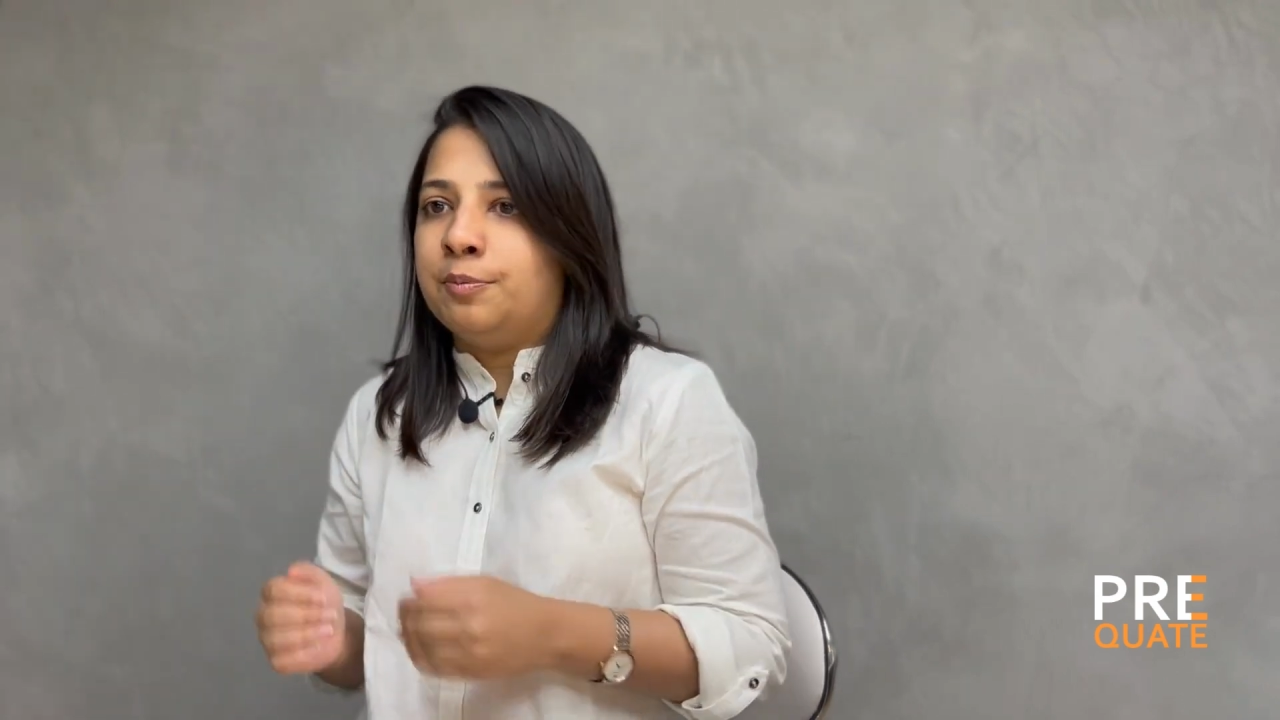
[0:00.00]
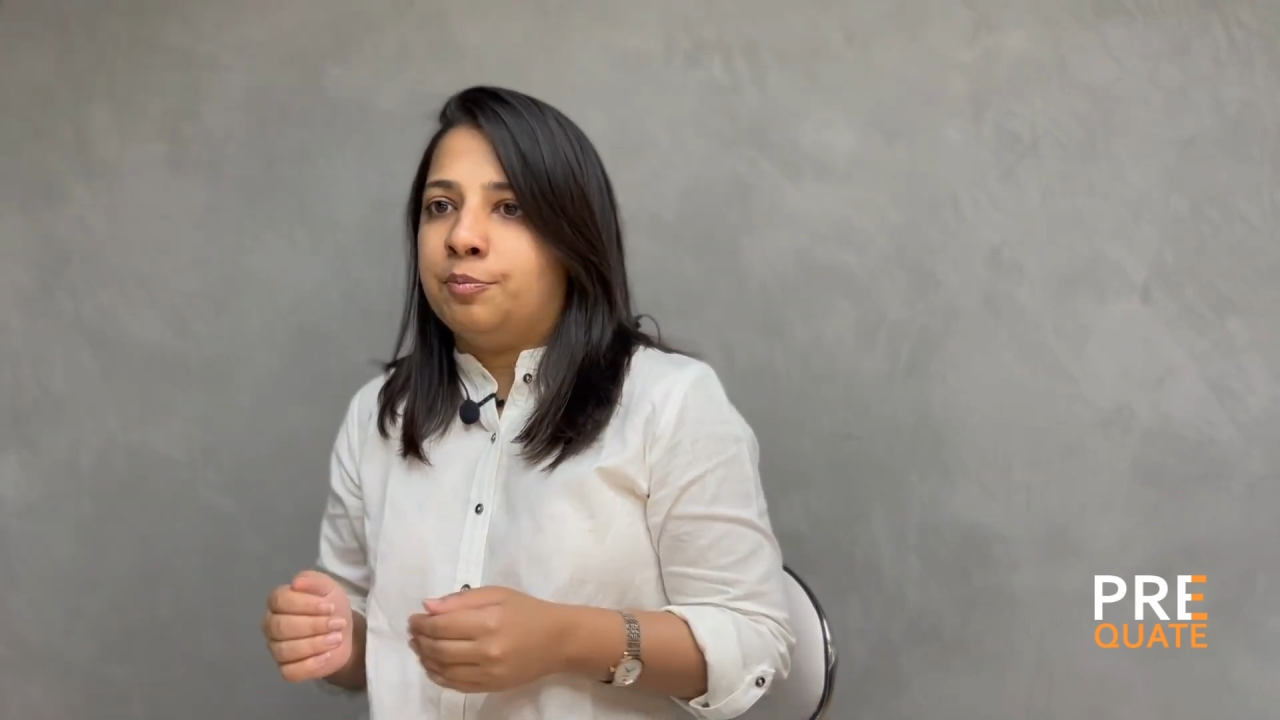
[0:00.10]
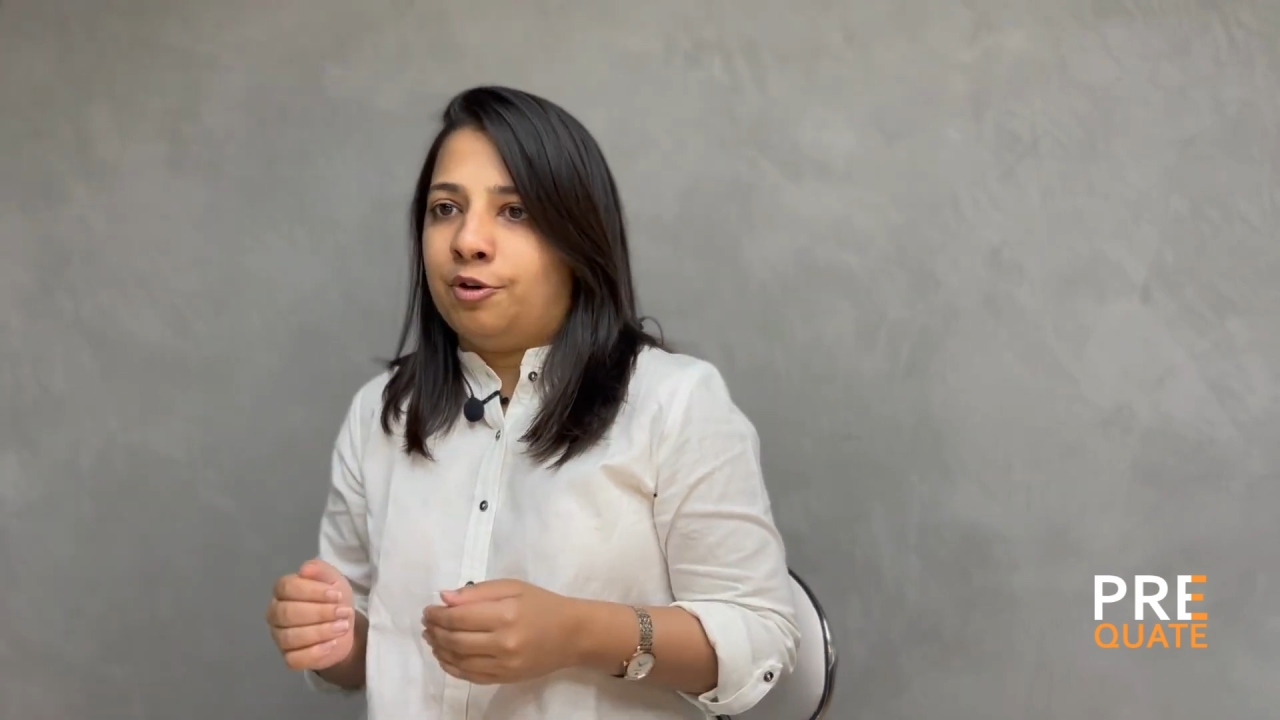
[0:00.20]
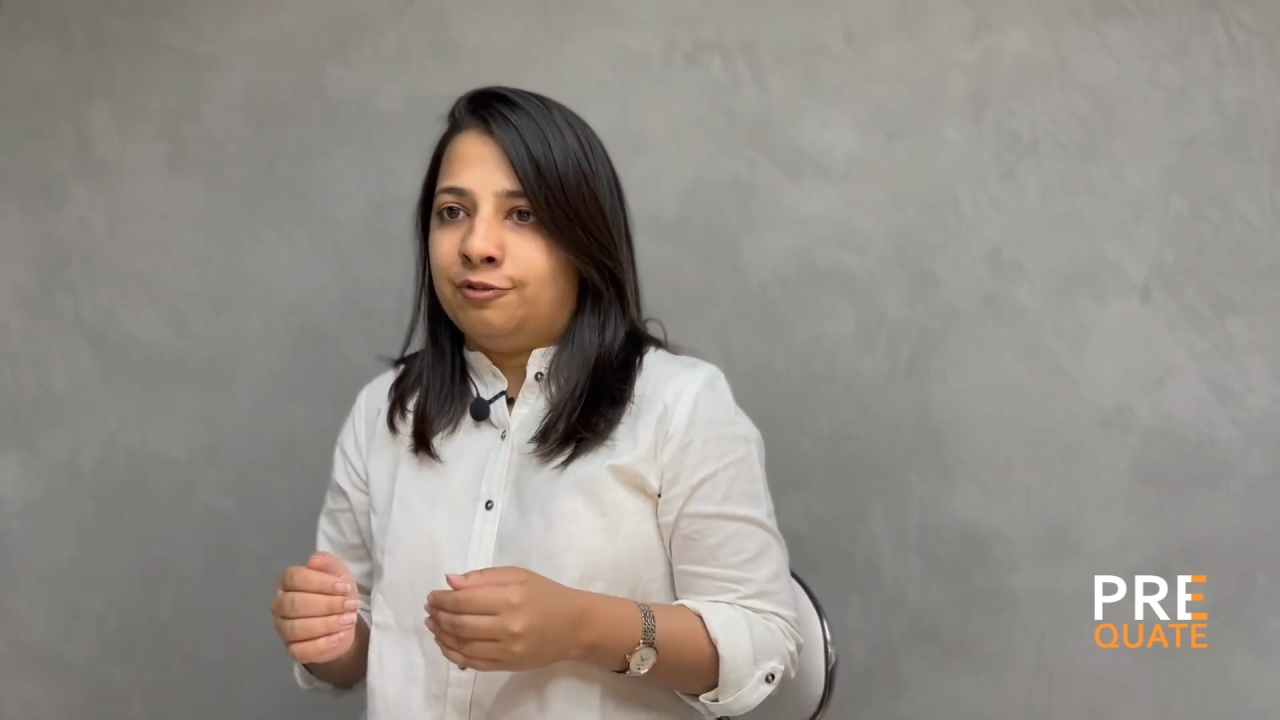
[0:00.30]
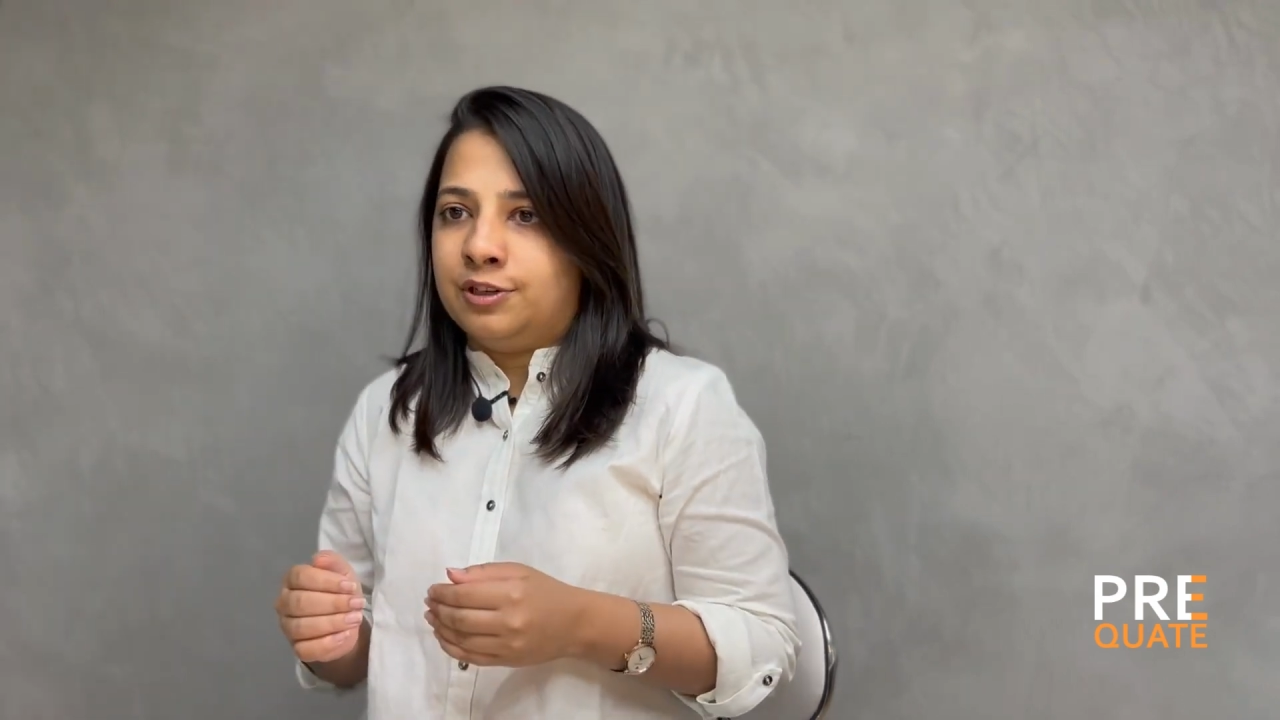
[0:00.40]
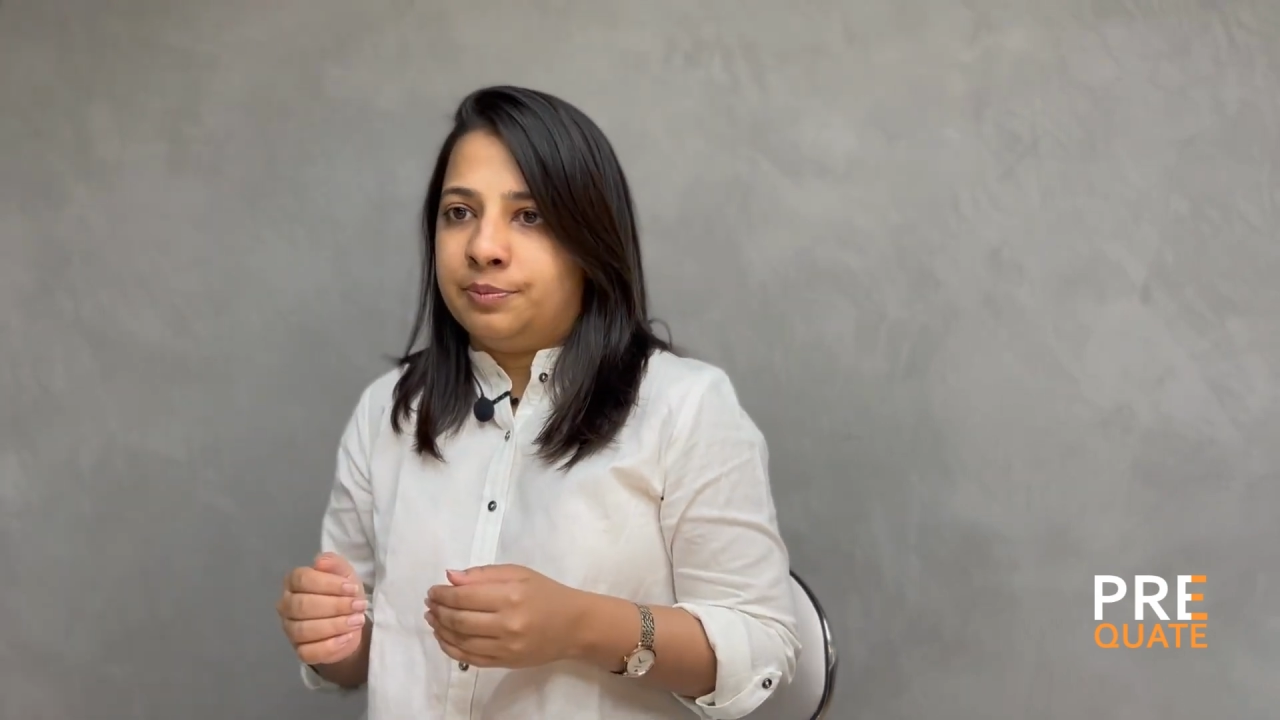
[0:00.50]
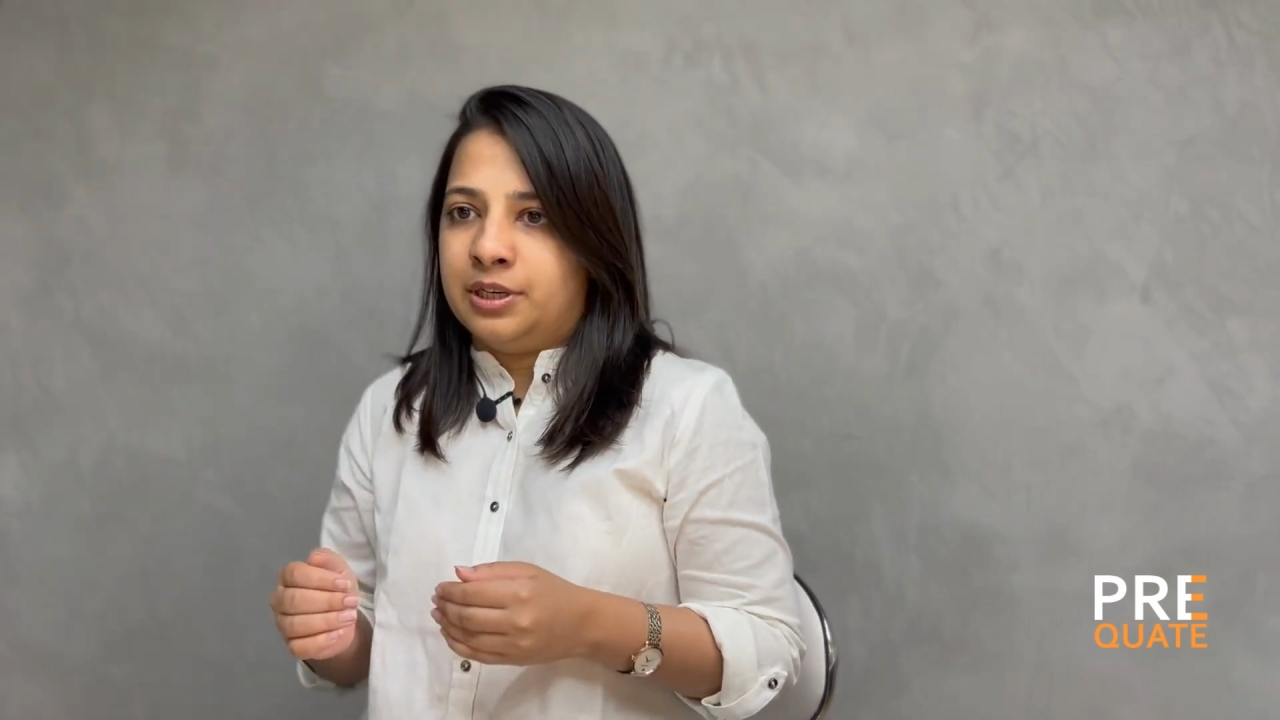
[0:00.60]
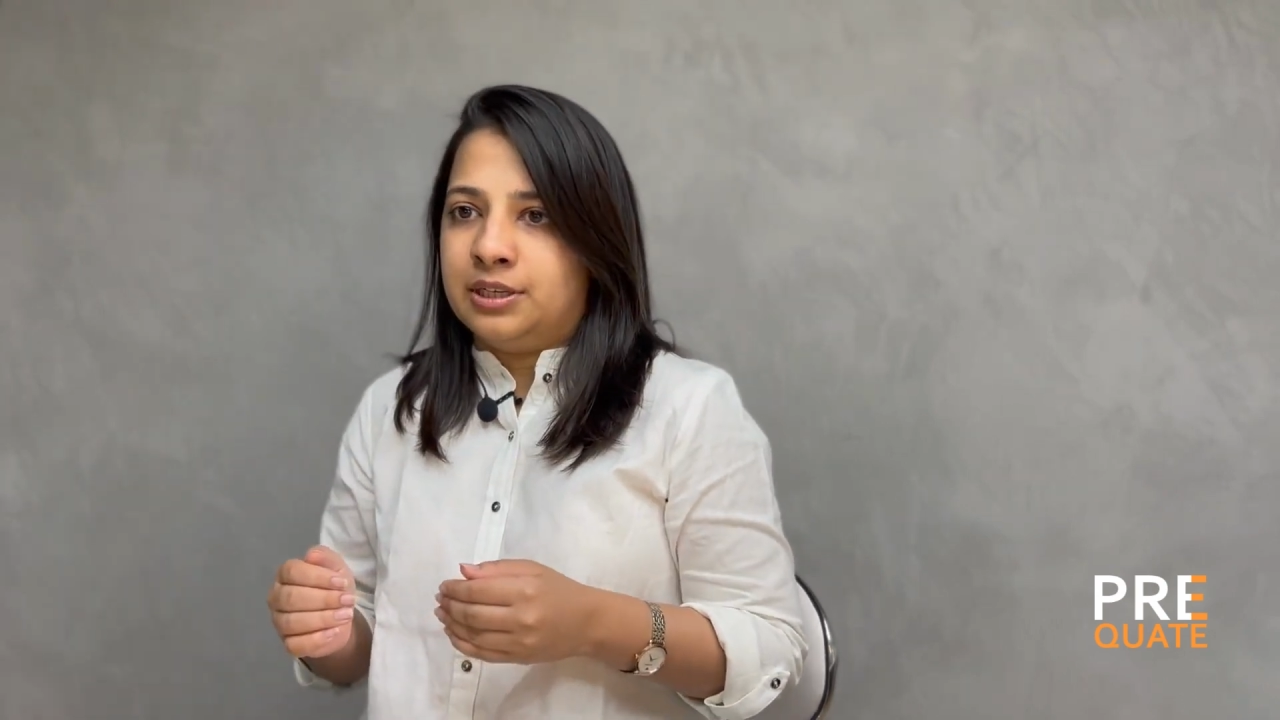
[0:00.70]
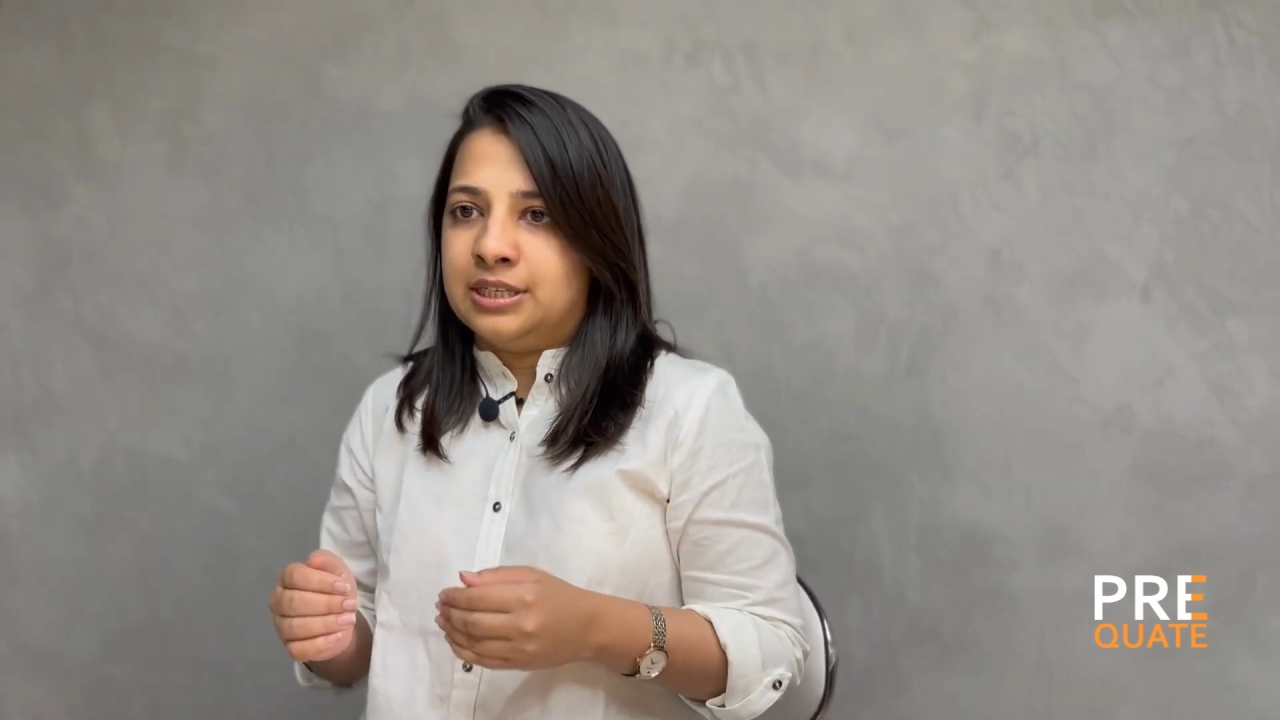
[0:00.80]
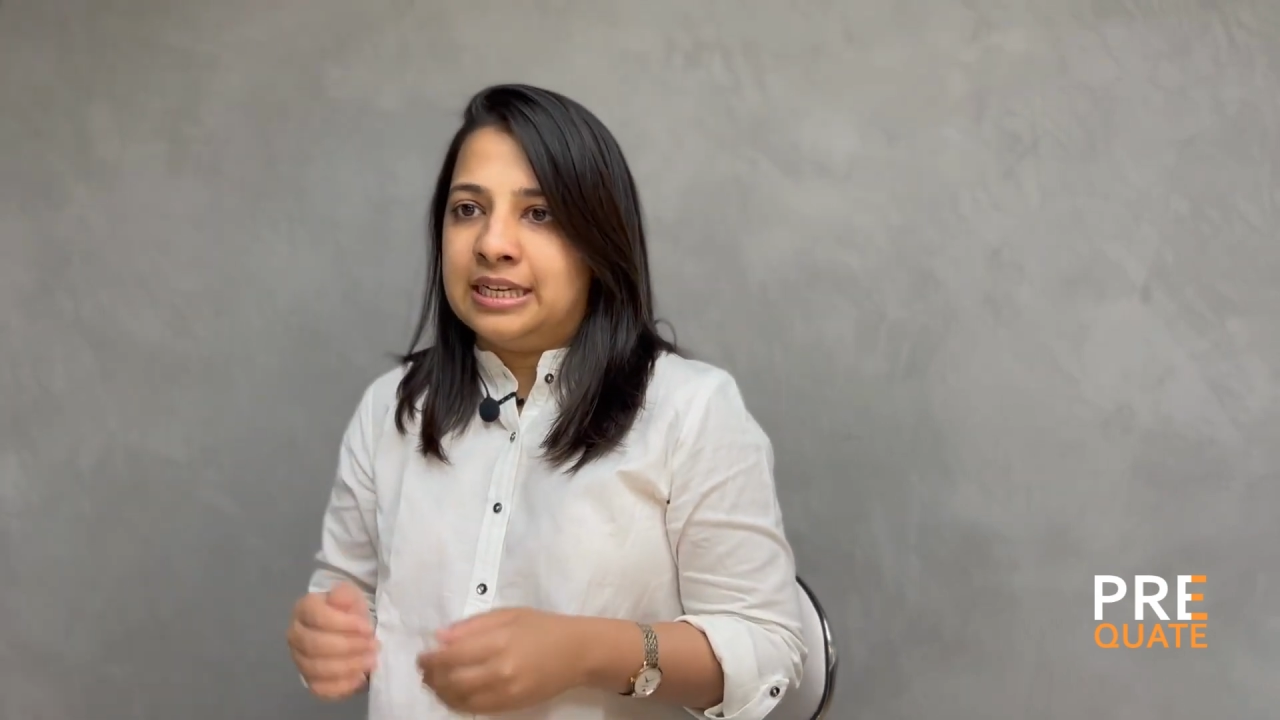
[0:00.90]

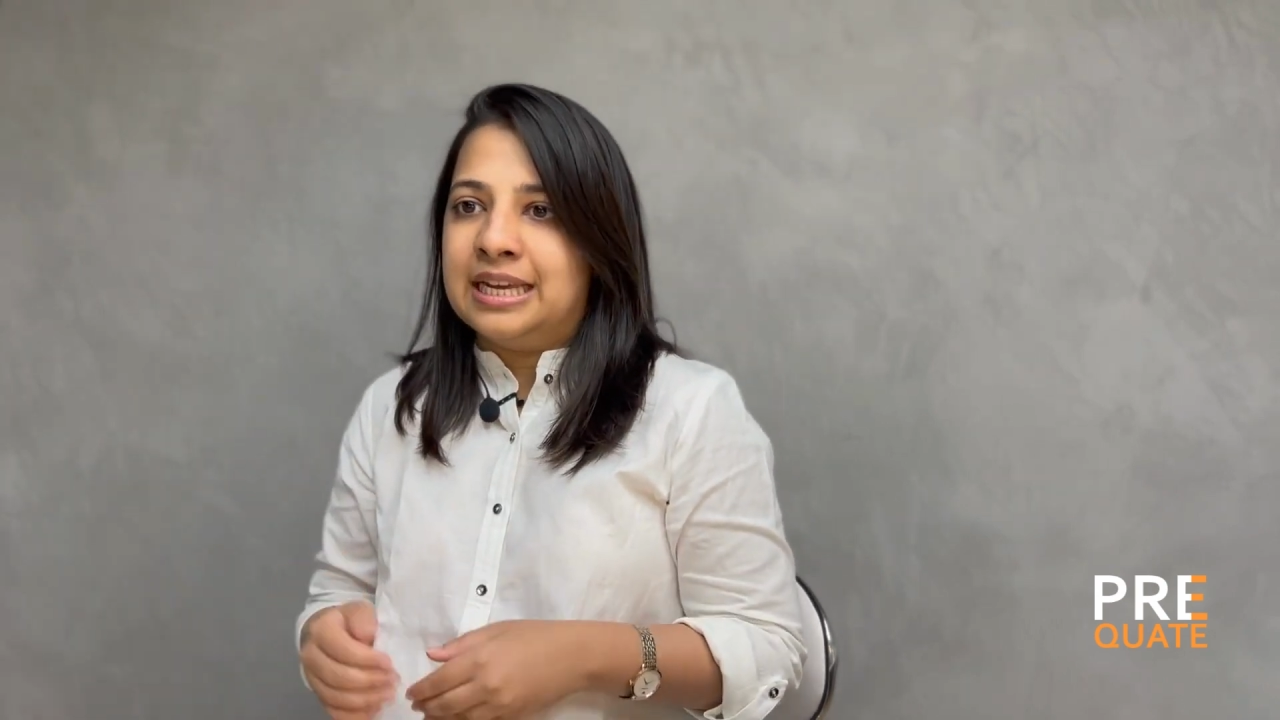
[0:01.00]
profitability.